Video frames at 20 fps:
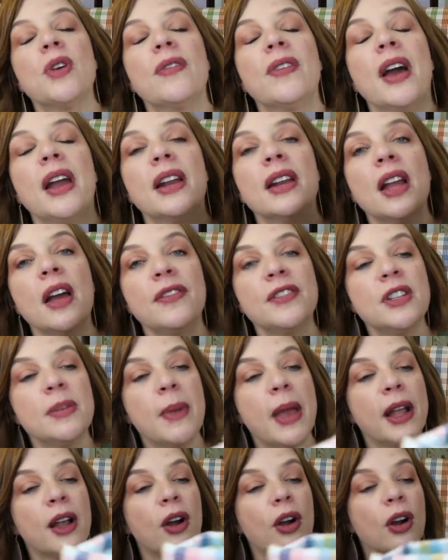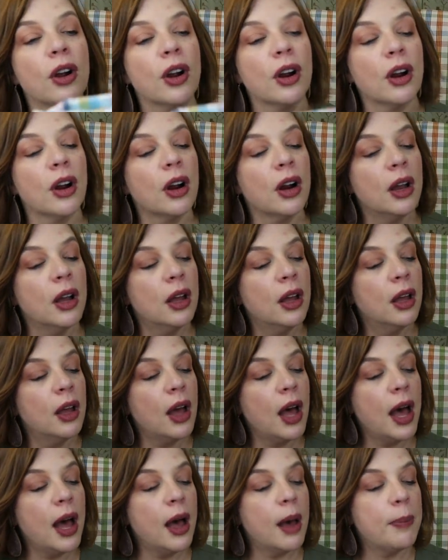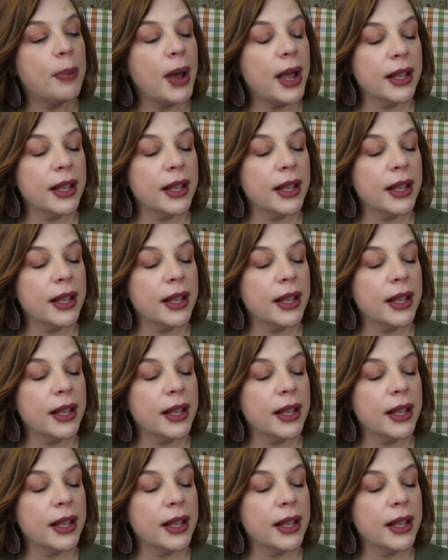So I've got enough to make her uh,